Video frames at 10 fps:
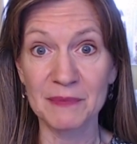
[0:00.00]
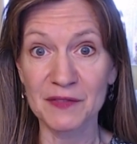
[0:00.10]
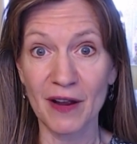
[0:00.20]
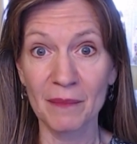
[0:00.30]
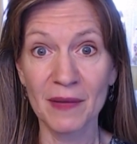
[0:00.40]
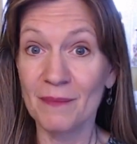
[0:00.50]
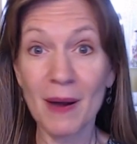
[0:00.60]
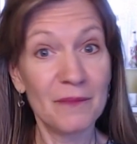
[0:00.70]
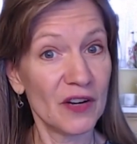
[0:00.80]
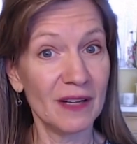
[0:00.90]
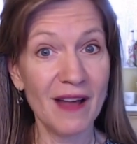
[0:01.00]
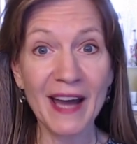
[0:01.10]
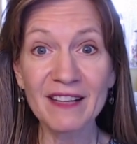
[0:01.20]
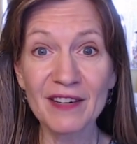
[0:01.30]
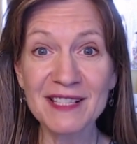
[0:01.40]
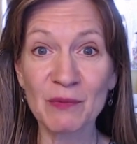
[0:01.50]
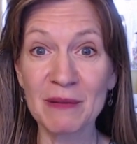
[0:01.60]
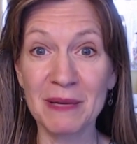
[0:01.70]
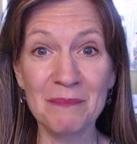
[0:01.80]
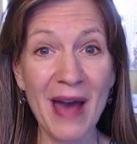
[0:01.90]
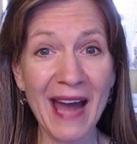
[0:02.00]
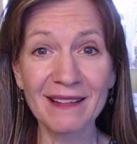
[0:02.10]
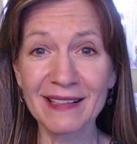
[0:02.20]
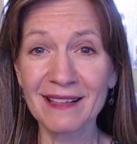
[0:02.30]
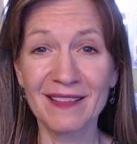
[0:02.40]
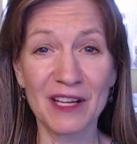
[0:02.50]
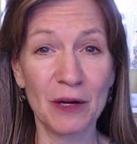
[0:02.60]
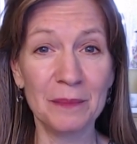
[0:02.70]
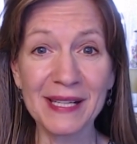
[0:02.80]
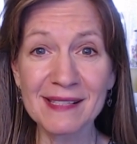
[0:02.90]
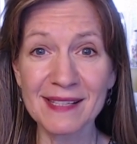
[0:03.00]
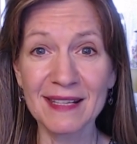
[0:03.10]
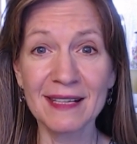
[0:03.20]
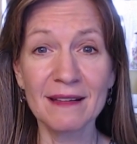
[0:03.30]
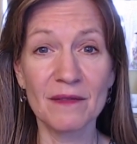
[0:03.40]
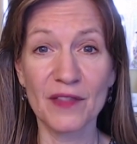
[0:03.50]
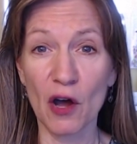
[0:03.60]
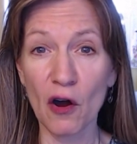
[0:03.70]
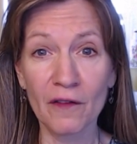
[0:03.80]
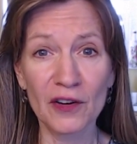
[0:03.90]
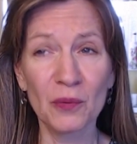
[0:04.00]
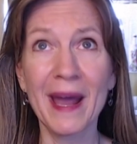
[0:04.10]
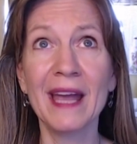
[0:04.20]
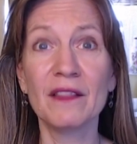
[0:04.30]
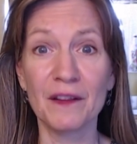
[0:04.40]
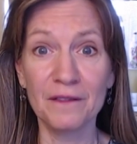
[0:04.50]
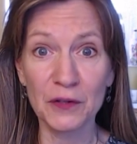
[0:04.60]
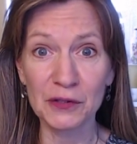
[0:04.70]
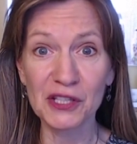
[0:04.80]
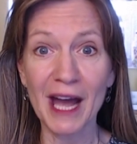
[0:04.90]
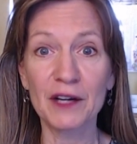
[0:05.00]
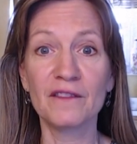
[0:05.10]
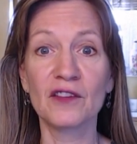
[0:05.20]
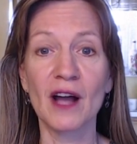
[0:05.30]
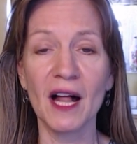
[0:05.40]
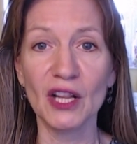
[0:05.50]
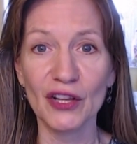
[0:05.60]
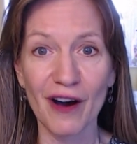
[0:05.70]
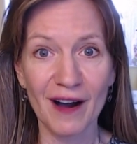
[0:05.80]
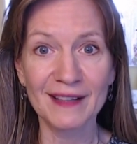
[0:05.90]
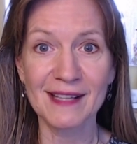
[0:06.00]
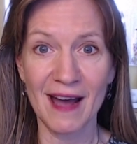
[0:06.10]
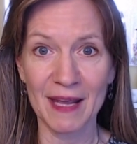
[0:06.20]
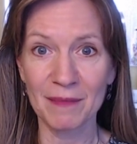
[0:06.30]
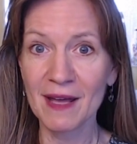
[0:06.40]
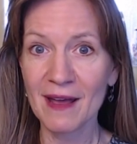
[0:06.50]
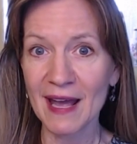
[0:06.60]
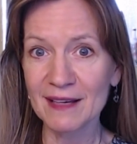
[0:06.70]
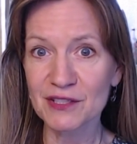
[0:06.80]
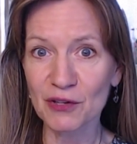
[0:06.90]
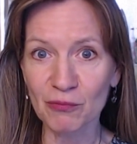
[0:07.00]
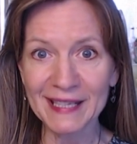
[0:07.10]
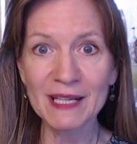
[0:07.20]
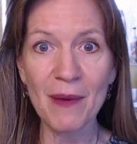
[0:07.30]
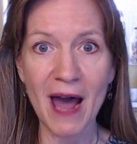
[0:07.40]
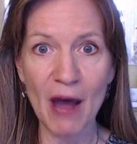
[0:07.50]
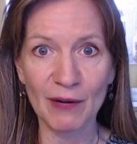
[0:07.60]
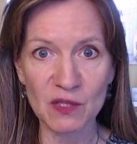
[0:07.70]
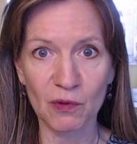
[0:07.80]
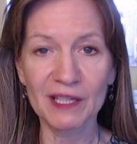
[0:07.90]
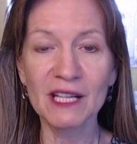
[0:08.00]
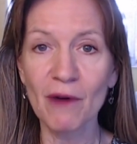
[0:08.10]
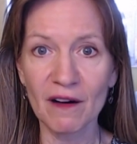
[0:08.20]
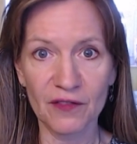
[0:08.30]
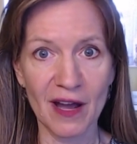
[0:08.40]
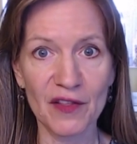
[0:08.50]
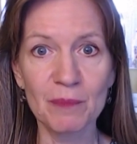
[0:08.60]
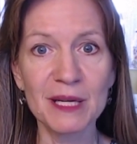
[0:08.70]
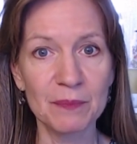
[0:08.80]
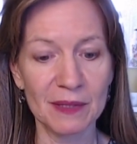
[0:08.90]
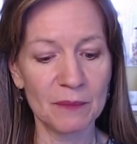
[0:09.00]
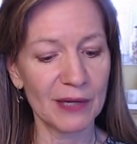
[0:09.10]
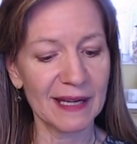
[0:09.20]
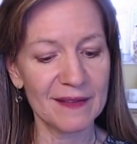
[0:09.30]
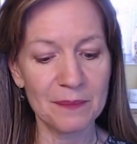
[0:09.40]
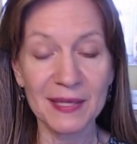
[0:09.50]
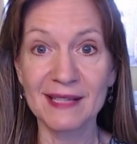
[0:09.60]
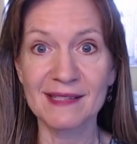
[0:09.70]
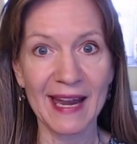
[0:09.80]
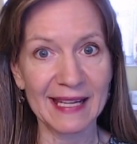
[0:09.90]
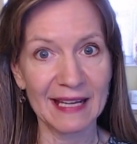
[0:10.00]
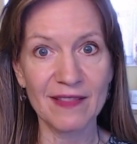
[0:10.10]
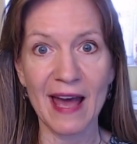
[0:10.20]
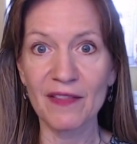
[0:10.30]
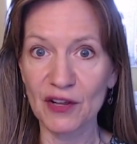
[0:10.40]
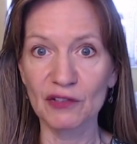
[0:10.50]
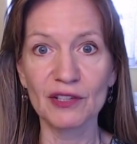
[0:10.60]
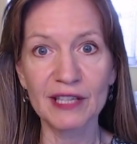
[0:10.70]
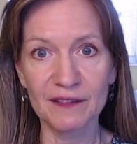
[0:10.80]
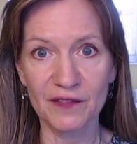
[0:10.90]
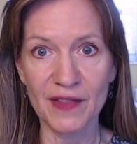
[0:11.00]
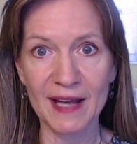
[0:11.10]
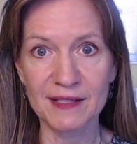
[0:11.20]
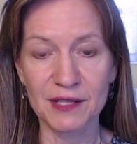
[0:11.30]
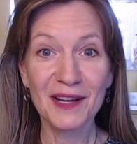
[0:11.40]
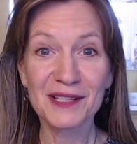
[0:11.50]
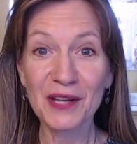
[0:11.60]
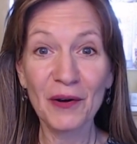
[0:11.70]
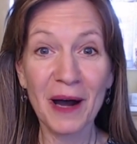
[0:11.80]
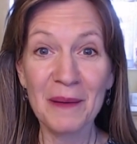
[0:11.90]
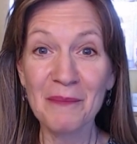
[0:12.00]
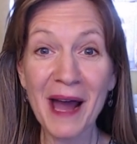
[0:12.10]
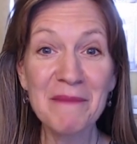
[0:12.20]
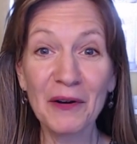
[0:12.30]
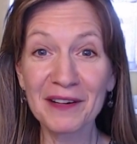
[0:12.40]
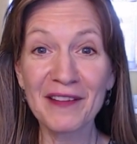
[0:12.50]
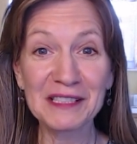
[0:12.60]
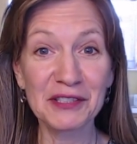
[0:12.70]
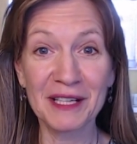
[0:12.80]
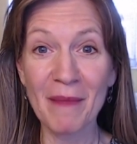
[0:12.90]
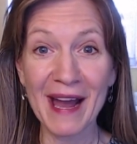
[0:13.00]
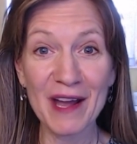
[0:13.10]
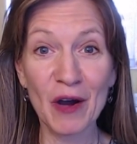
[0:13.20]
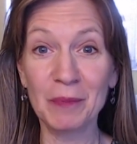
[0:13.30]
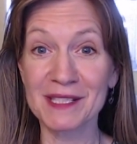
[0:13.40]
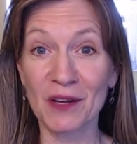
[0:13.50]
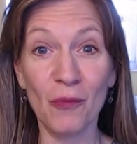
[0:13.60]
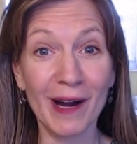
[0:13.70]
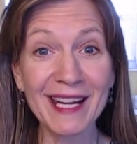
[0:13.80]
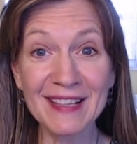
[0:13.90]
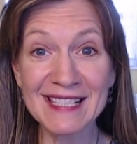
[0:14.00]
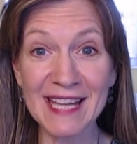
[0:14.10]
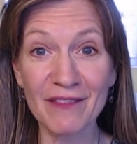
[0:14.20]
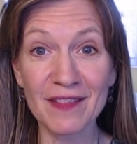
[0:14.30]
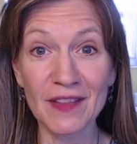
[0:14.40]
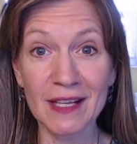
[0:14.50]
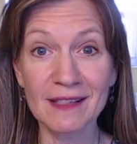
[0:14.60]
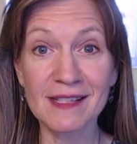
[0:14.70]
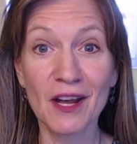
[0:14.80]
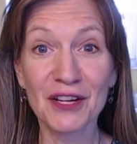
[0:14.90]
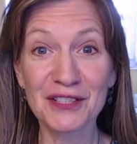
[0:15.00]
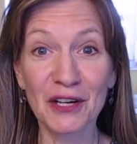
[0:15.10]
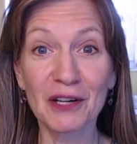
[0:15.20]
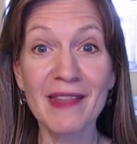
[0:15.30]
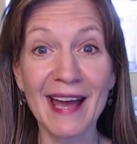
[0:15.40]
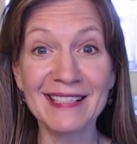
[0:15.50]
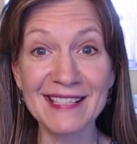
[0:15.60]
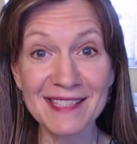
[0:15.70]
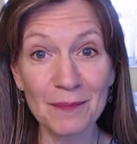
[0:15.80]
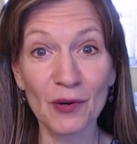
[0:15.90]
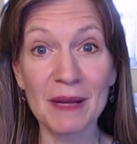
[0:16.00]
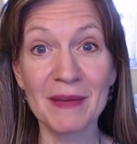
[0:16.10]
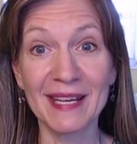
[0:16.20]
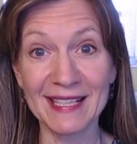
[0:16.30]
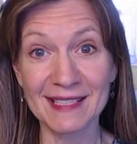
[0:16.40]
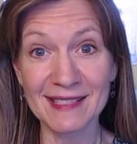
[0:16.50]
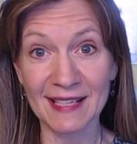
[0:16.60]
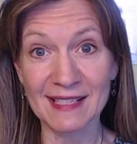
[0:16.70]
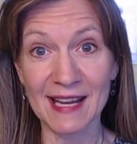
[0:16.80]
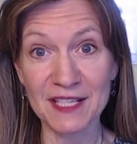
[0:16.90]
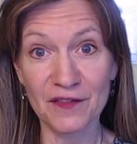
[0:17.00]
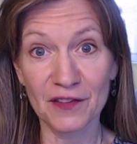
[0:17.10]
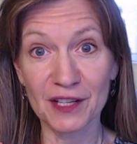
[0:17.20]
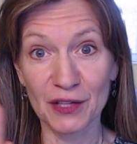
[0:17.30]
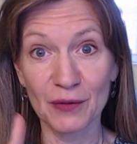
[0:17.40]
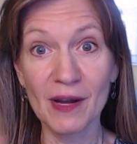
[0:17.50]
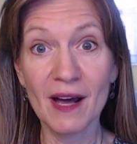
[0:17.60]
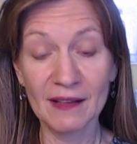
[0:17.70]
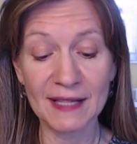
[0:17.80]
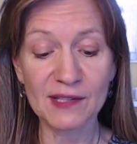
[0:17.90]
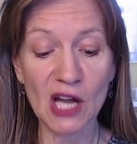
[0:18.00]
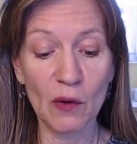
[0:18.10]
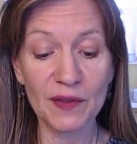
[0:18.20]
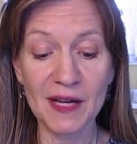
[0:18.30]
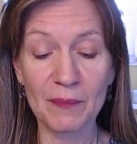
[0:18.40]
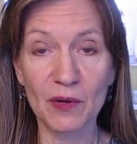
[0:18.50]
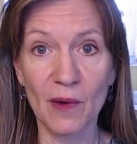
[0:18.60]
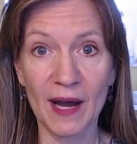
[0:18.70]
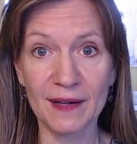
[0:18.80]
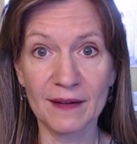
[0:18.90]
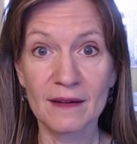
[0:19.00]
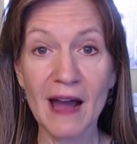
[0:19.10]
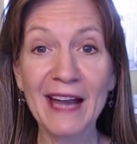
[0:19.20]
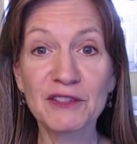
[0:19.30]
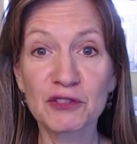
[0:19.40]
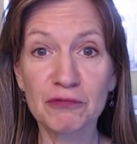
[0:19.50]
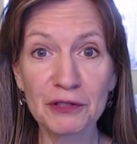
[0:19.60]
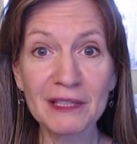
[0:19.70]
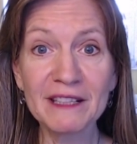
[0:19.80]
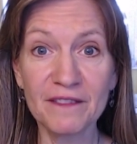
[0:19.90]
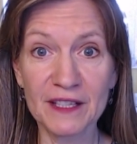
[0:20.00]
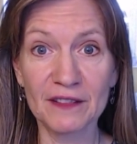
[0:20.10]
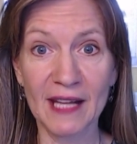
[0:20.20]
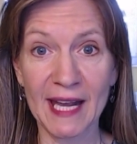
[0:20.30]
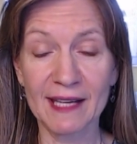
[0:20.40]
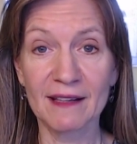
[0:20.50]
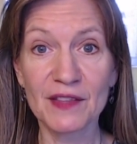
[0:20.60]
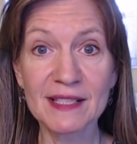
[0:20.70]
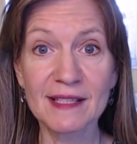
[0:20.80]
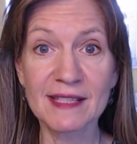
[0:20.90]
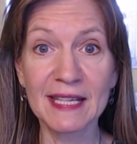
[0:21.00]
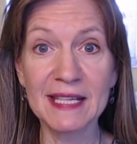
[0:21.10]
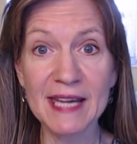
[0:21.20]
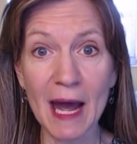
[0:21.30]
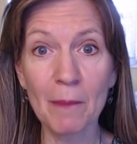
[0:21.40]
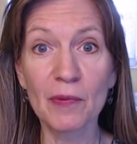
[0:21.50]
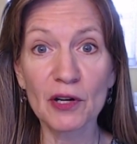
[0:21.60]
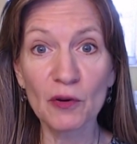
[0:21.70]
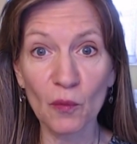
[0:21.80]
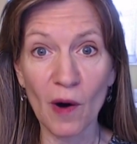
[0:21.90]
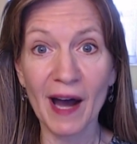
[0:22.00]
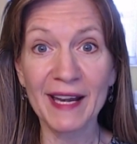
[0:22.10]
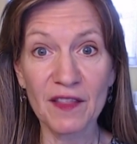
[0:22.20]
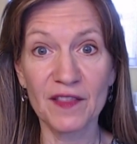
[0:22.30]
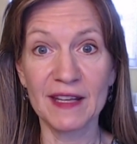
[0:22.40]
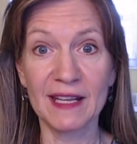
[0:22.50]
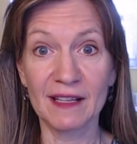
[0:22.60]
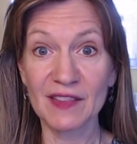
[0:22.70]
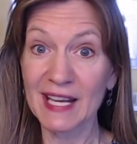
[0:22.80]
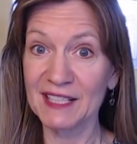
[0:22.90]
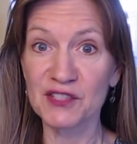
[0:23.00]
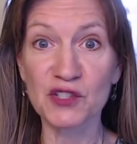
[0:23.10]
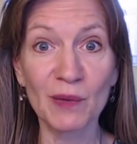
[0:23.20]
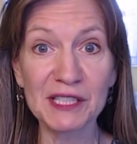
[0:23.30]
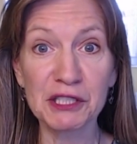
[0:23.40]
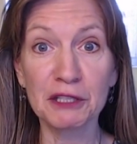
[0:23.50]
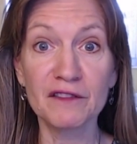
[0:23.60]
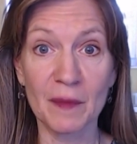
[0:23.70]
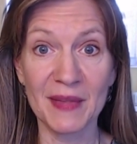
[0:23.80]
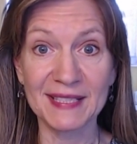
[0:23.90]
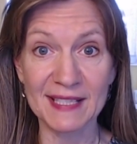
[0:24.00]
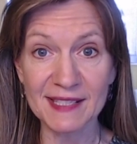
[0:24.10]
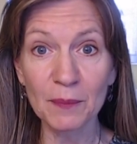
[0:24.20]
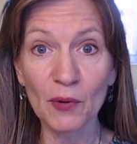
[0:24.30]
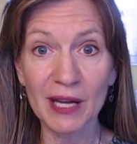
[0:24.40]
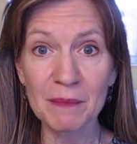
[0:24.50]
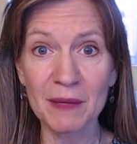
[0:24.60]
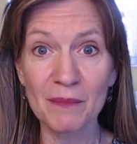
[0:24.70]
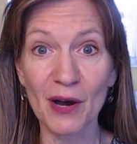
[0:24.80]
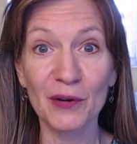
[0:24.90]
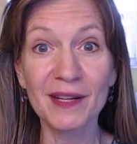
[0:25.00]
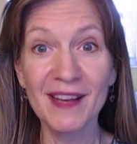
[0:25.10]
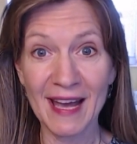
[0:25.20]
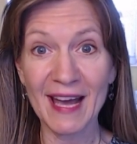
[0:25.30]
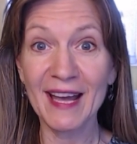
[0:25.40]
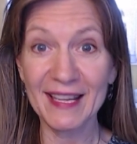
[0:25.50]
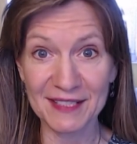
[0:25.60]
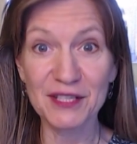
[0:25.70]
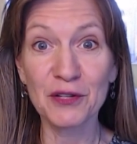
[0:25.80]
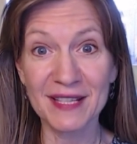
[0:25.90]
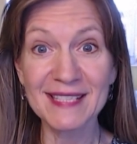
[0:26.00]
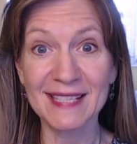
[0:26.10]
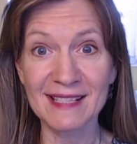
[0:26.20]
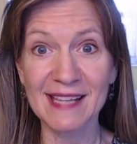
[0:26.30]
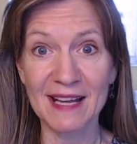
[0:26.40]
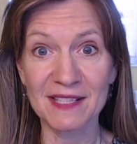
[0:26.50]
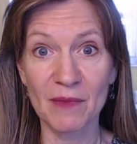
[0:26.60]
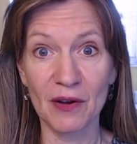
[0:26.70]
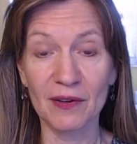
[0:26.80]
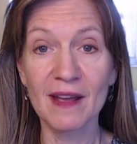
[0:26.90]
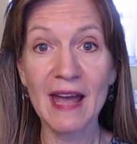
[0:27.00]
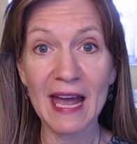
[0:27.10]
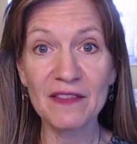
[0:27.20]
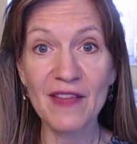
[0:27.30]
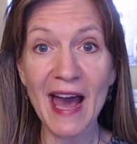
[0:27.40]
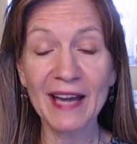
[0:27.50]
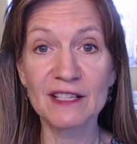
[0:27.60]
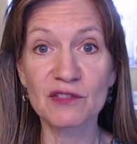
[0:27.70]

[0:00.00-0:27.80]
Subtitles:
from. For a lot of us, we've been battling the obesity, the overweight, the food chatter for a long time. And to read about how it's working well for other people and bringing them peace, I get that. They're looking for that too. So my motivation and my hope is that one of these 7 things turn that disappointment into success for you. Let's go with number 1. I truly feel like this is the number 1 thing that could switch you from the disappointment mode into the success mode. And that is